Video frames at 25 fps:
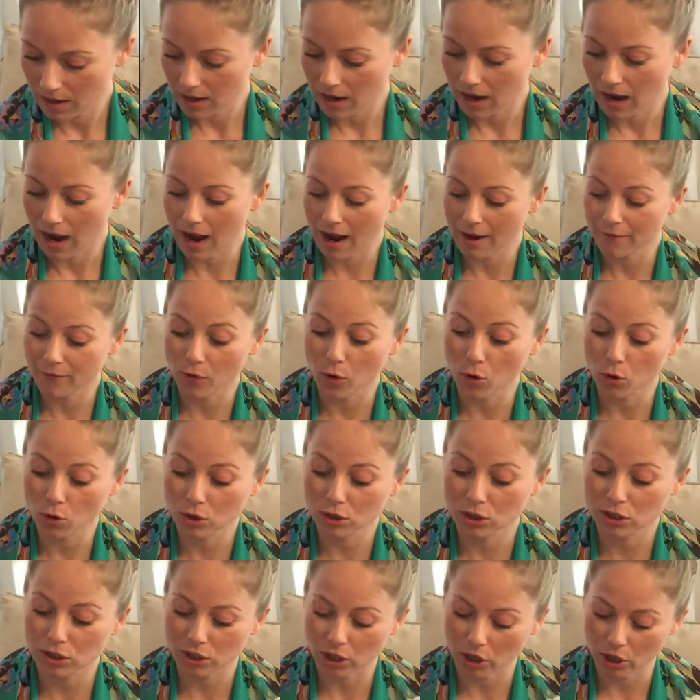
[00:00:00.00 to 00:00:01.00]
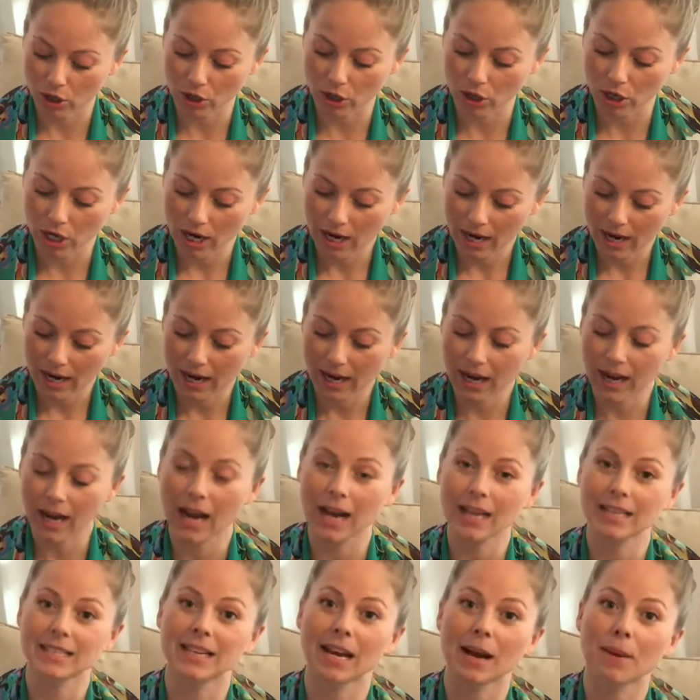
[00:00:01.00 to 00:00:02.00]
I've also
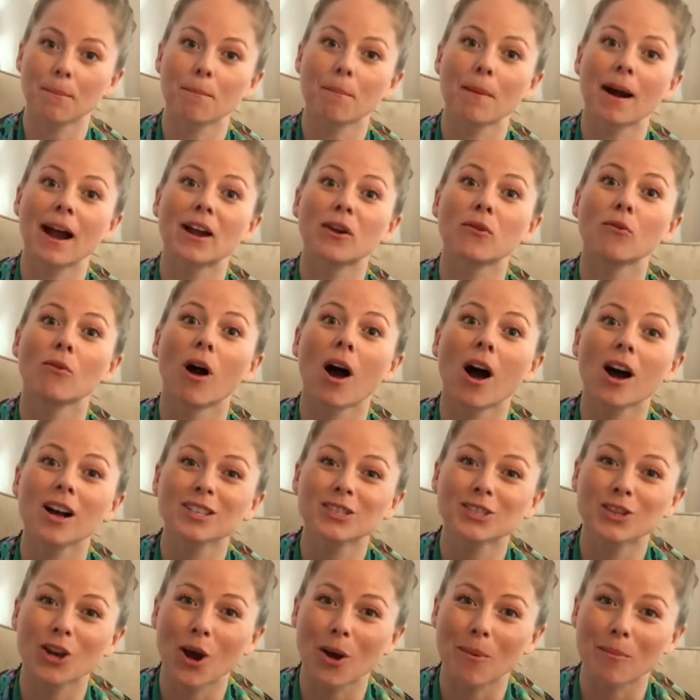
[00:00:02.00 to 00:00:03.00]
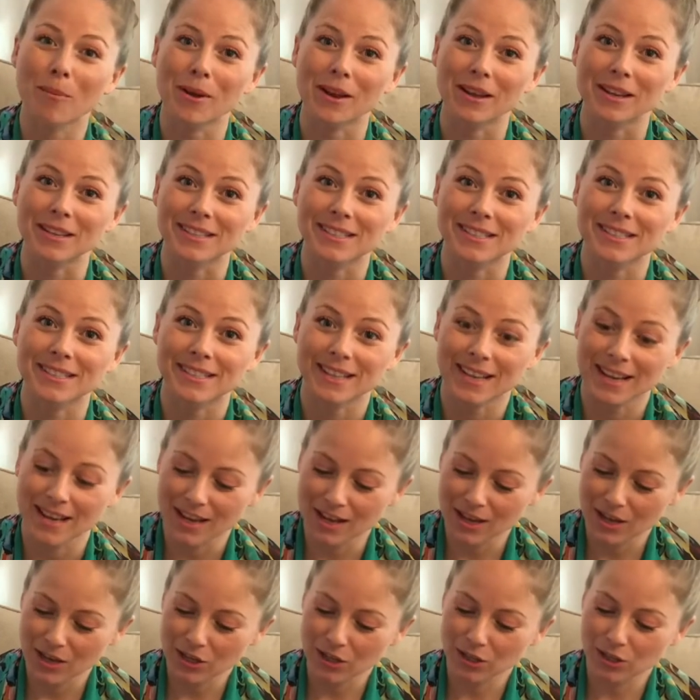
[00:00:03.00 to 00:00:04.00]
cut up my grasshoppers.
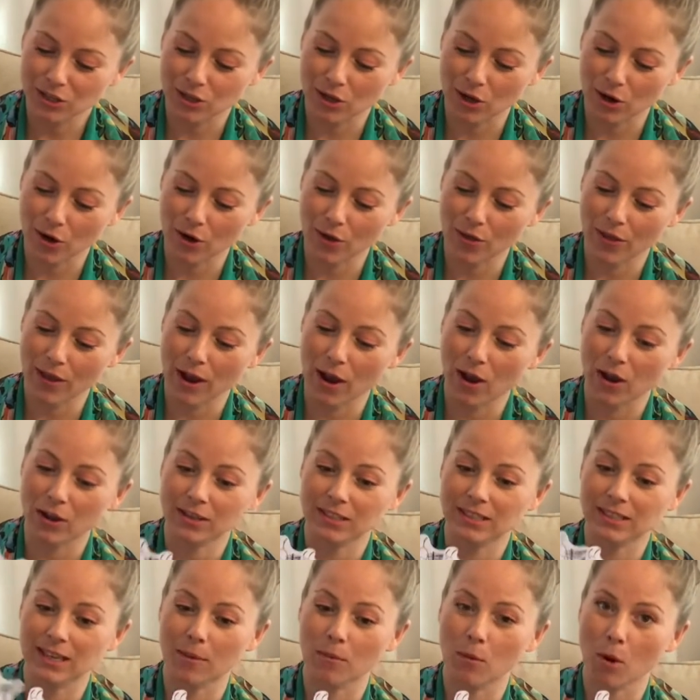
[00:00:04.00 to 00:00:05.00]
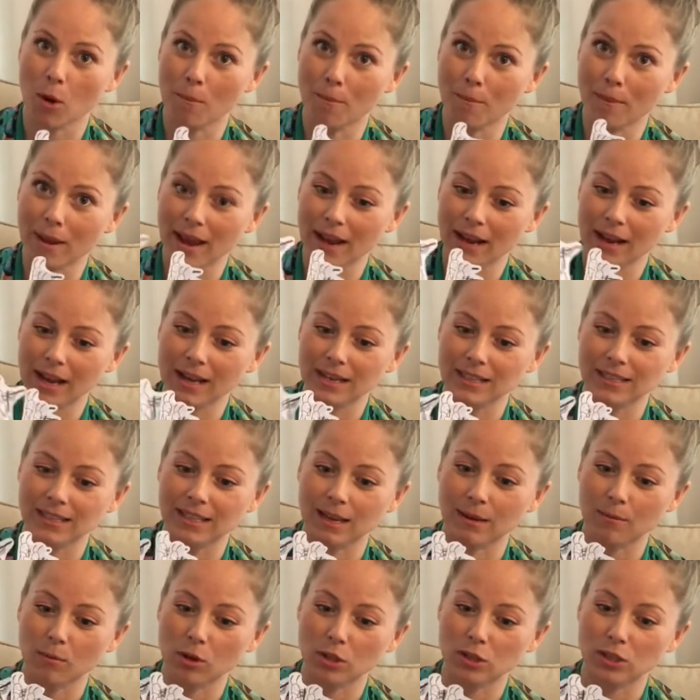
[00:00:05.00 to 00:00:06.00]
So some are bigger,
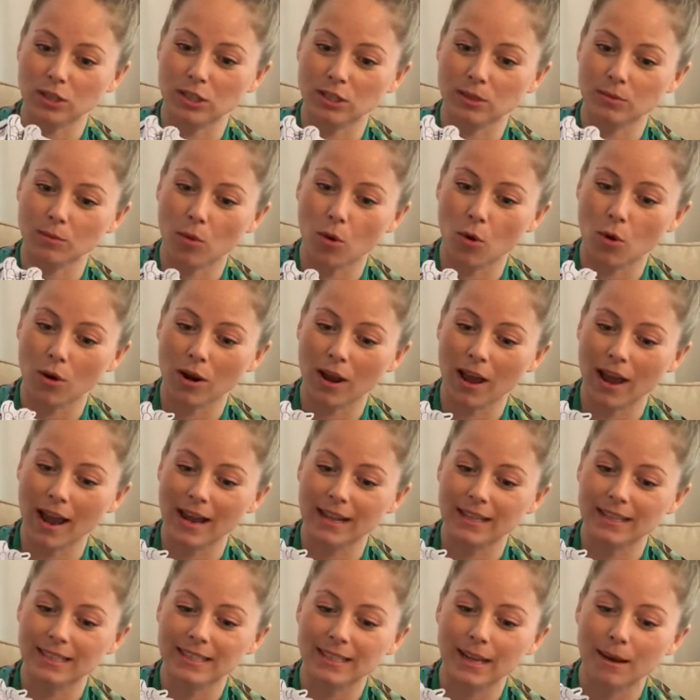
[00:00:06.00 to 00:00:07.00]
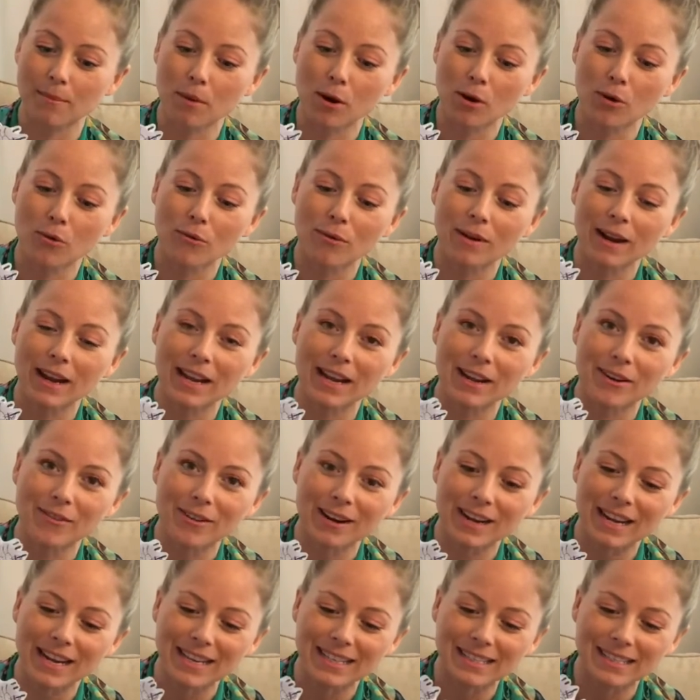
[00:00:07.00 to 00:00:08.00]
some are smaller, and some are really,
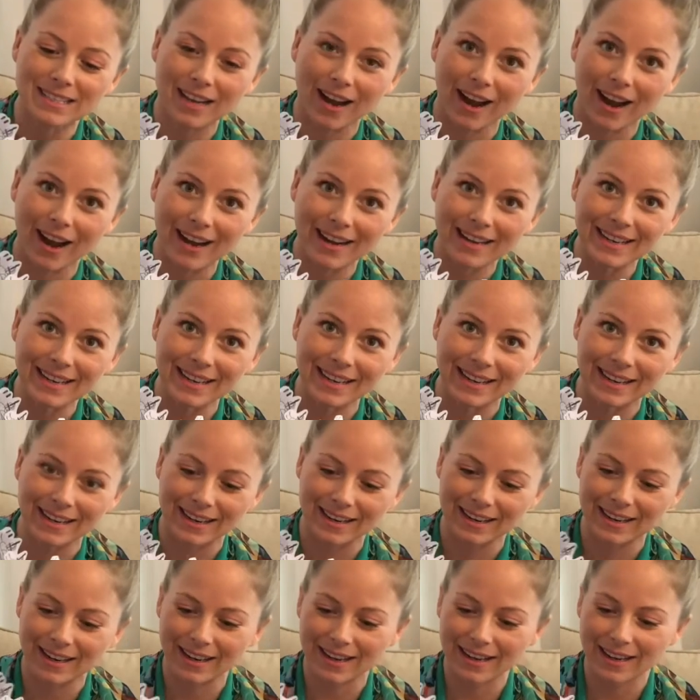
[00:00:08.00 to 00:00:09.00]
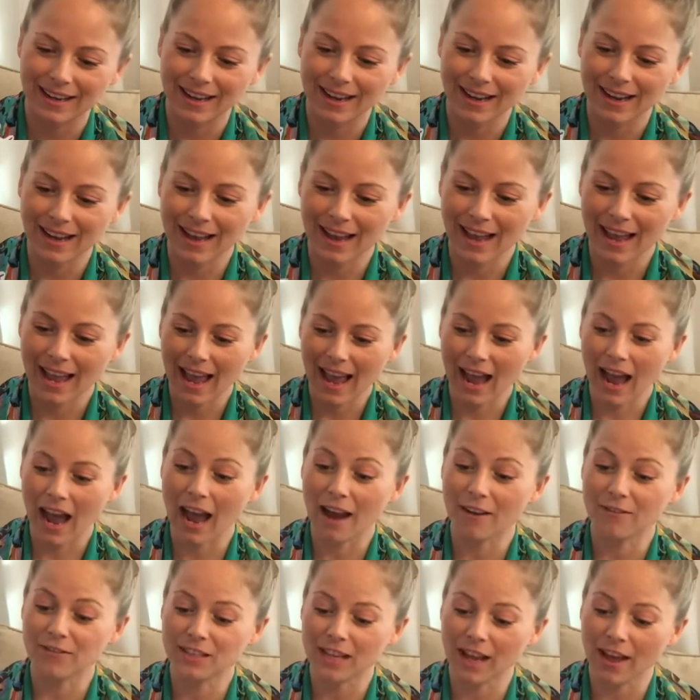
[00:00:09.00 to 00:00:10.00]
really tiny.
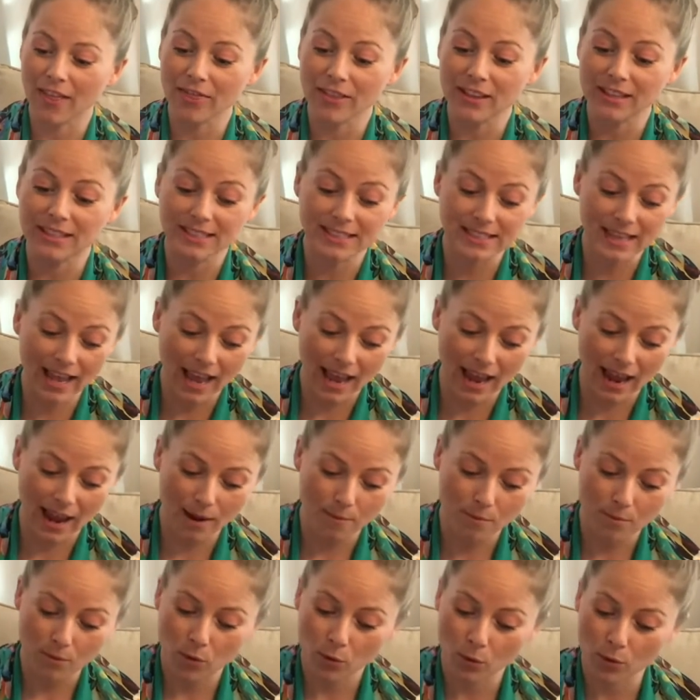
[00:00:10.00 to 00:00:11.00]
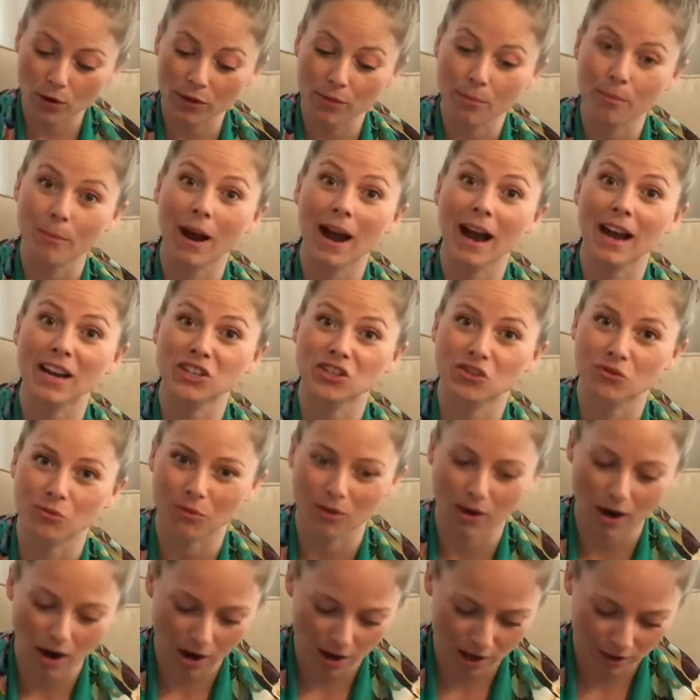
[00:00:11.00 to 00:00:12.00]
I've done the same with my
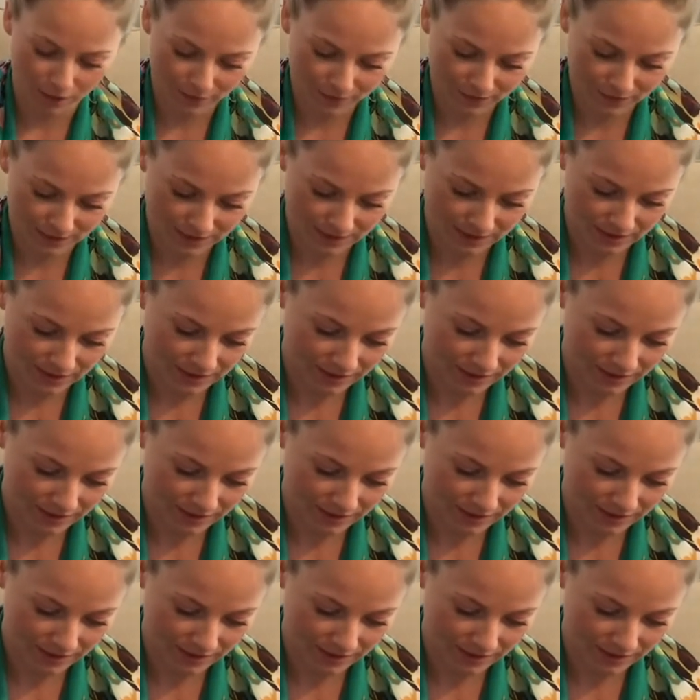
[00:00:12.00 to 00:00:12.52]
giraffes.